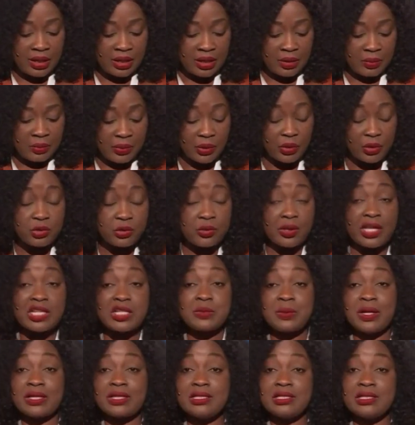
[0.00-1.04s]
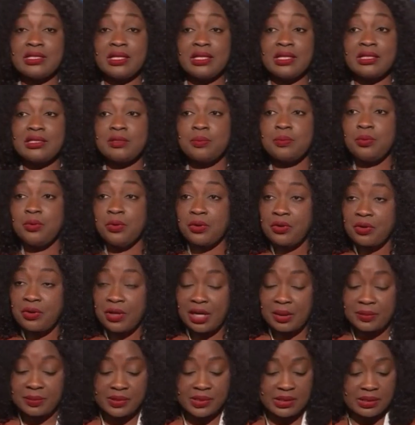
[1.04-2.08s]
We're also expecting that
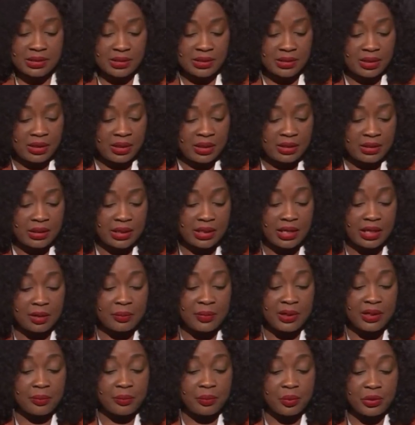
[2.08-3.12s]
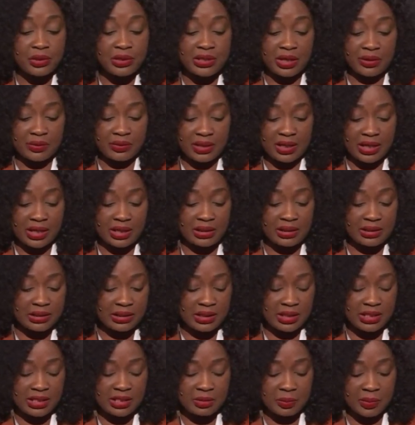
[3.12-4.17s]
programs that are being put out there in
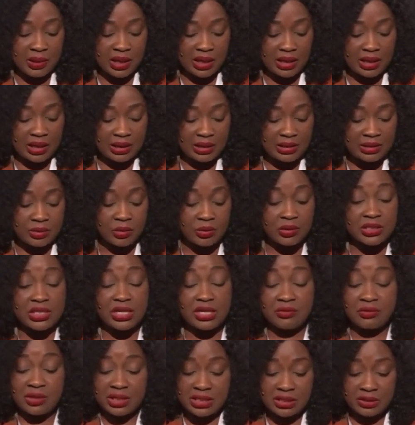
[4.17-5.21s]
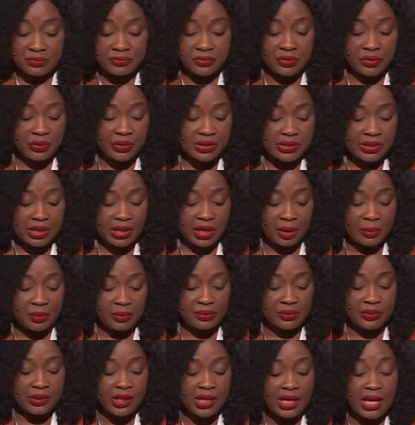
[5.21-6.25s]
these markets or generating forest
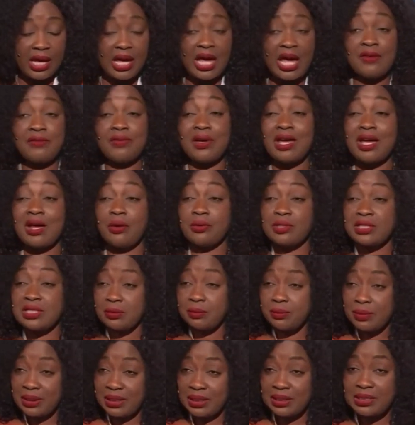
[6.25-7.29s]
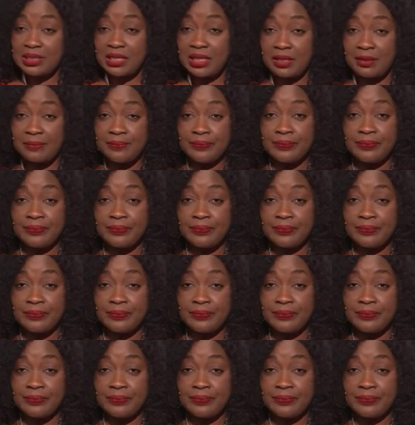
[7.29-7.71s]
carbon have accountability